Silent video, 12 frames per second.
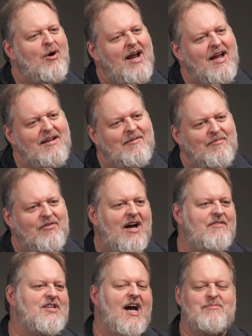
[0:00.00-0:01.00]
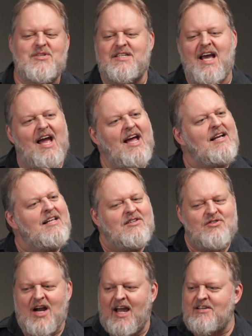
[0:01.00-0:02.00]
praying 5 times a day,
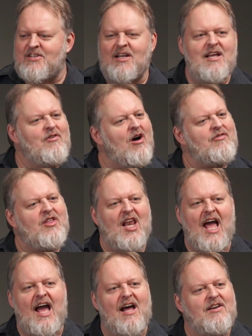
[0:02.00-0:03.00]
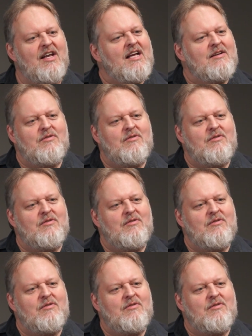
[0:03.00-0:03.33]
trying to live off the land,